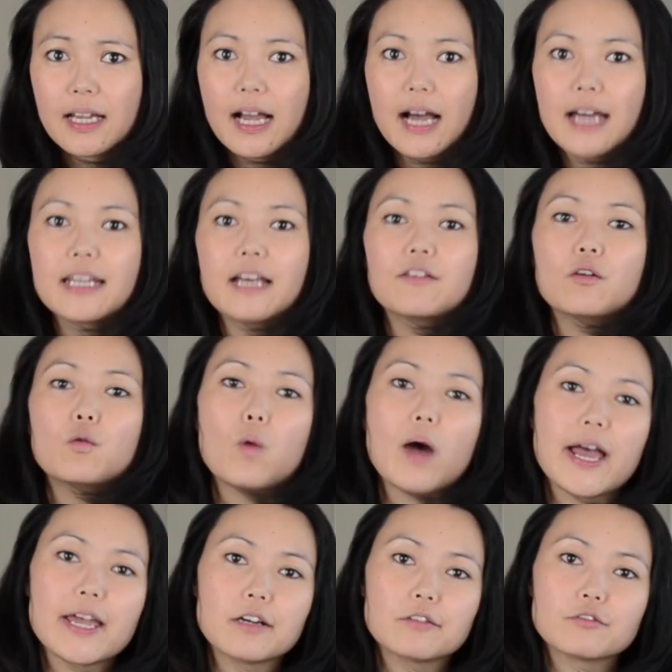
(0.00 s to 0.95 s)
Another
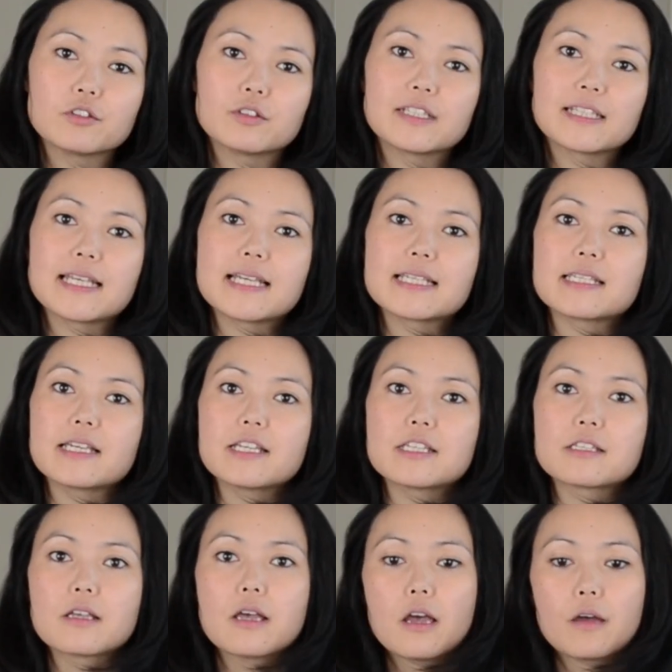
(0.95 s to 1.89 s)
way of doing this
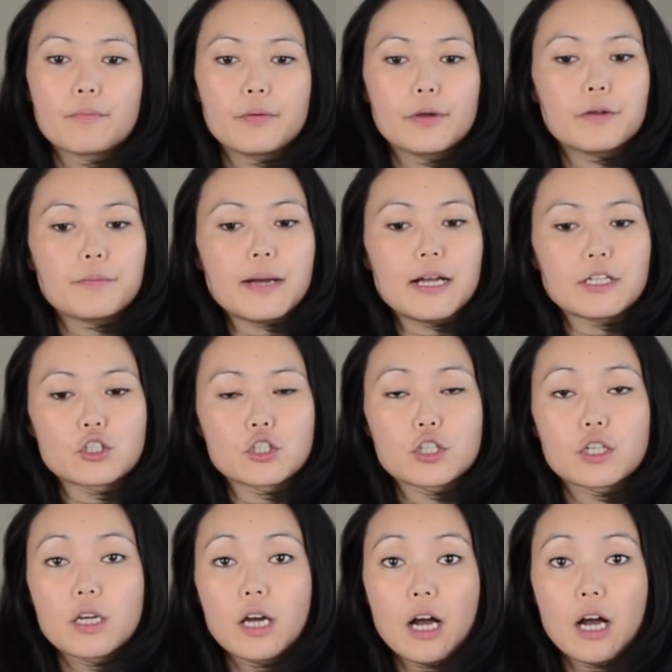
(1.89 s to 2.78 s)
is pretty much,